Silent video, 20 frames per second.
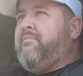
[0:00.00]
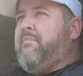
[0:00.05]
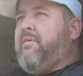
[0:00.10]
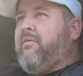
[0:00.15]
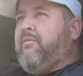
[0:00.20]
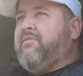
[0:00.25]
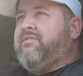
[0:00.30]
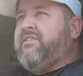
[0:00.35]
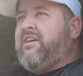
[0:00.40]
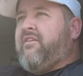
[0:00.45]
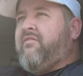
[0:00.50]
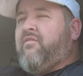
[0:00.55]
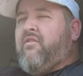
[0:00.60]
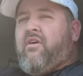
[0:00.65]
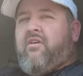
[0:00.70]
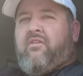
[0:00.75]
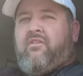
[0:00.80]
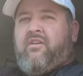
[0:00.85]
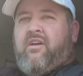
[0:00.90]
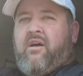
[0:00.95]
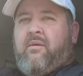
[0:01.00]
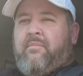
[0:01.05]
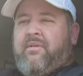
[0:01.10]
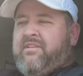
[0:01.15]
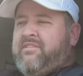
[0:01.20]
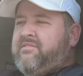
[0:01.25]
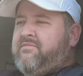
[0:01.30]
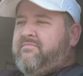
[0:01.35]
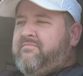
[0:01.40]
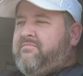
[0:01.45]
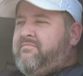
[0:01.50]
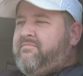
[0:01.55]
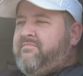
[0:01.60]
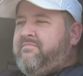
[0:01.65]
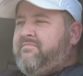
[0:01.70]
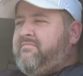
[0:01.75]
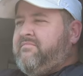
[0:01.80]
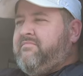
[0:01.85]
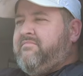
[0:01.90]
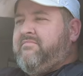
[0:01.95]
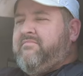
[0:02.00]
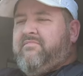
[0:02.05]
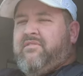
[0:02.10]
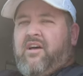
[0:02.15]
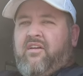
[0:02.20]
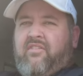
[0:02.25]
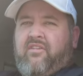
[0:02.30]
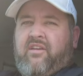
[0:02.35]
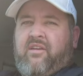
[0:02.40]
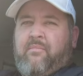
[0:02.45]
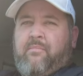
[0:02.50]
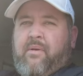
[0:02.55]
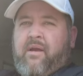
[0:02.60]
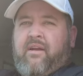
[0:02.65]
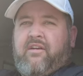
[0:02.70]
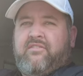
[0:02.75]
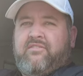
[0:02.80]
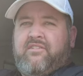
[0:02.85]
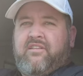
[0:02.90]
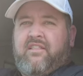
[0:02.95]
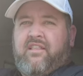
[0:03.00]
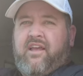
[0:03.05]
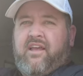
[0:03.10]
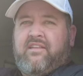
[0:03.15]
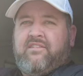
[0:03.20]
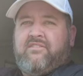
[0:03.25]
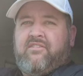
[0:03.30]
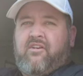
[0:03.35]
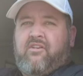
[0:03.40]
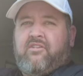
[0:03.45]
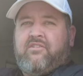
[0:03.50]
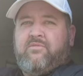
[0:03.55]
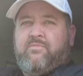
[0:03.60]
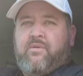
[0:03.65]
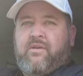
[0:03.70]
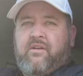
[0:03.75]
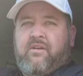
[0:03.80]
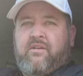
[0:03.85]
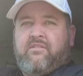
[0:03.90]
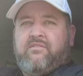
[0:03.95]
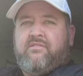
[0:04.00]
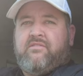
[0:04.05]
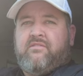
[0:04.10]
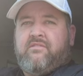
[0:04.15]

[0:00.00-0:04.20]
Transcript: Been with several other companies. Nothing compares to the Landstar experience.